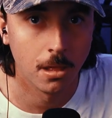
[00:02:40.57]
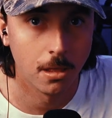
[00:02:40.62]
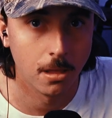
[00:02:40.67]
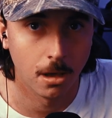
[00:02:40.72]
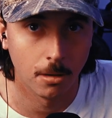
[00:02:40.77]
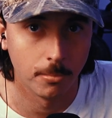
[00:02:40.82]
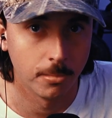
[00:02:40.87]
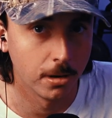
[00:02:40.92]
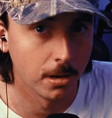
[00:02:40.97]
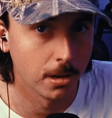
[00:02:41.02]
I'll
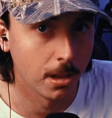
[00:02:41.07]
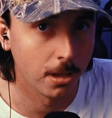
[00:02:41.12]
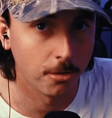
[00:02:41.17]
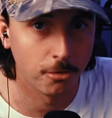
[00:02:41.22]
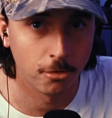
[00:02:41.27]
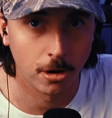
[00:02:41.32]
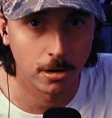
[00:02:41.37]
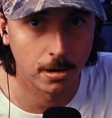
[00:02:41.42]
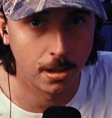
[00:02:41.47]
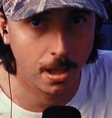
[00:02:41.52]
be like
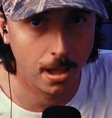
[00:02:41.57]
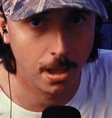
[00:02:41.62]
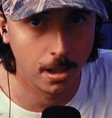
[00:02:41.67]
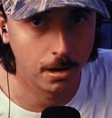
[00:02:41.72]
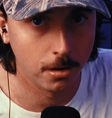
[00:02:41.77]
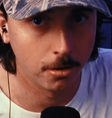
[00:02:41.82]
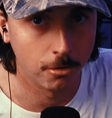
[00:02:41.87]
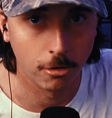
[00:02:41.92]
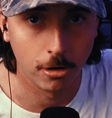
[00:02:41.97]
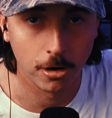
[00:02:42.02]
trying to add a
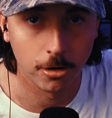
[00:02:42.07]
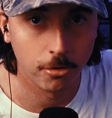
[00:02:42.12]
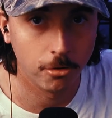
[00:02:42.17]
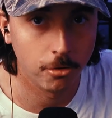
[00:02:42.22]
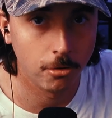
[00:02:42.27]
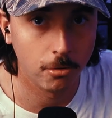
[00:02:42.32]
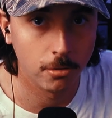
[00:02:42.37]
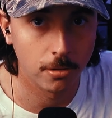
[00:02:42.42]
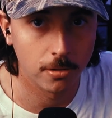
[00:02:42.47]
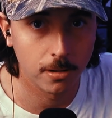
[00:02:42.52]
green hue
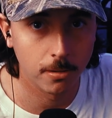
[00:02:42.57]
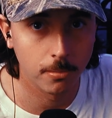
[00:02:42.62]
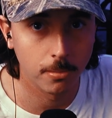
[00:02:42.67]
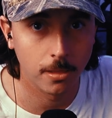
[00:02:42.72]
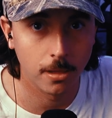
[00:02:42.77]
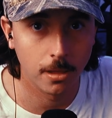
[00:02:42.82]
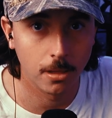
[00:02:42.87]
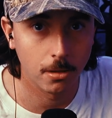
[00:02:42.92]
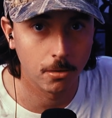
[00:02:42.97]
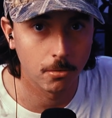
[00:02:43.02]
to
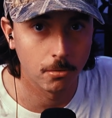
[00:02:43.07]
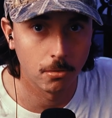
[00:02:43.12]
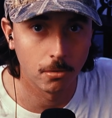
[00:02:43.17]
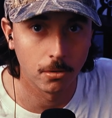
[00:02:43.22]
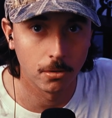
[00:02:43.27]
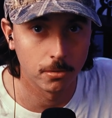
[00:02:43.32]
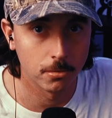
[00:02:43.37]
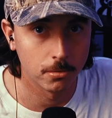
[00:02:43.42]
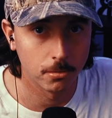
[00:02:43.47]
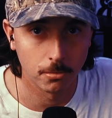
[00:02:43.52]
something or
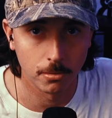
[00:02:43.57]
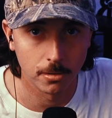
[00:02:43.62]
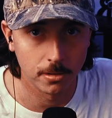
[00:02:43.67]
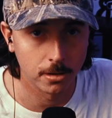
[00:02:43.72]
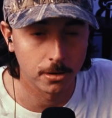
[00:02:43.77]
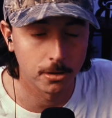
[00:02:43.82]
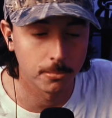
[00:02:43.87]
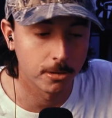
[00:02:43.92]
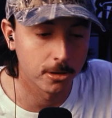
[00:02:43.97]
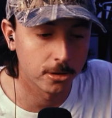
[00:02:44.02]
doing something
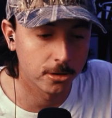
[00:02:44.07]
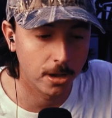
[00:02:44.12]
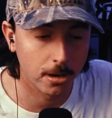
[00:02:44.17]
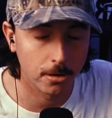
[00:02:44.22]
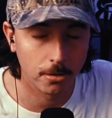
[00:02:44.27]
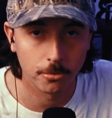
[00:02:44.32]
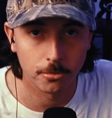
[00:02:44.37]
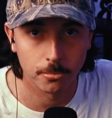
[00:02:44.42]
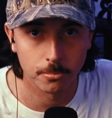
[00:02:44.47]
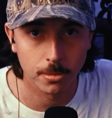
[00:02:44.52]
to my
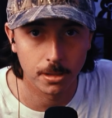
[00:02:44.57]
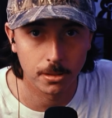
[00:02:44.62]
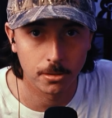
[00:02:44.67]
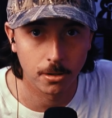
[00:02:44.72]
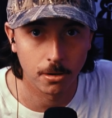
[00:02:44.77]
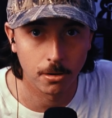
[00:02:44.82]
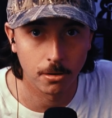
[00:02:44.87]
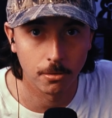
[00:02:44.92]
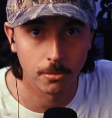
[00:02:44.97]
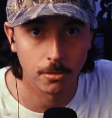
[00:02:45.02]
shadows and
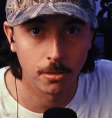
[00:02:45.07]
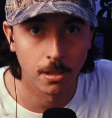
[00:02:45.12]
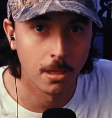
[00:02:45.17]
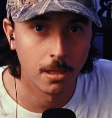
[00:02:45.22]
midtones,